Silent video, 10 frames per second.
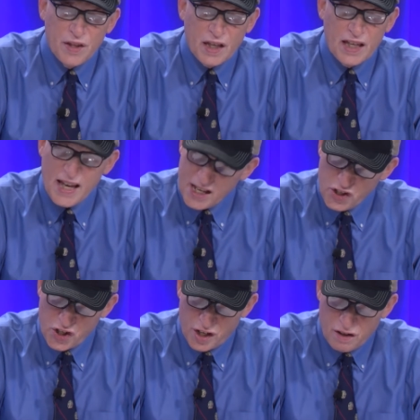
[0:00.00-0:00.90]

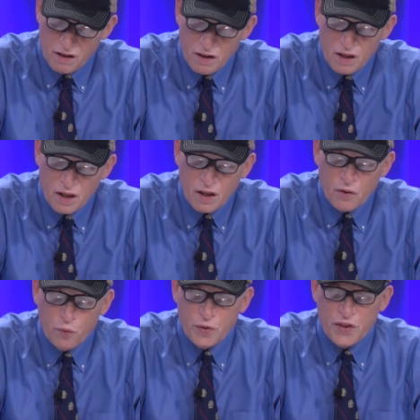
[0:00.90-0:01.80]
kitchen
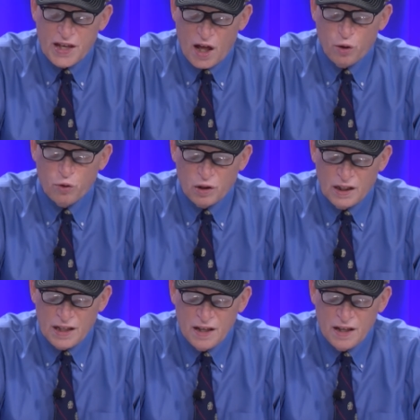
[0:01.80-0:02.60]
with the elderly